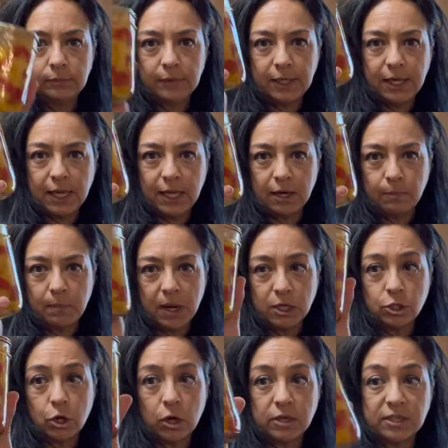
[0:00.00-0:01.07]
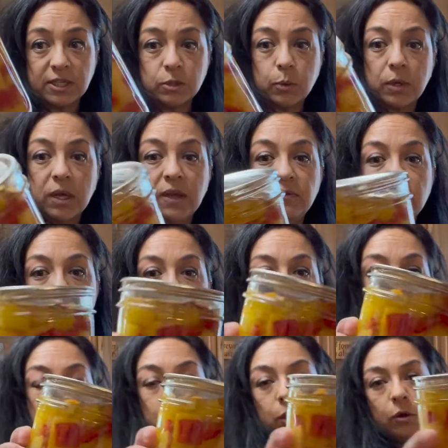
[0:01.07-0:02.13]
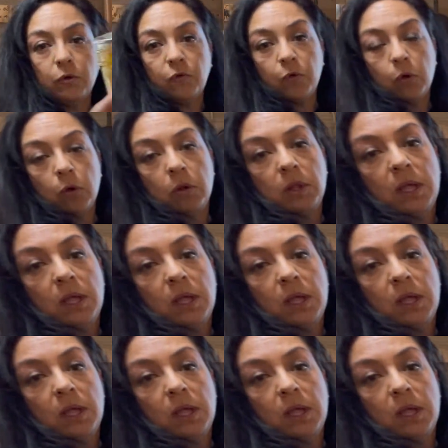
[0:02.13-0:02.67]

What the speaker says: in my jars. That's what gives you that beautiful,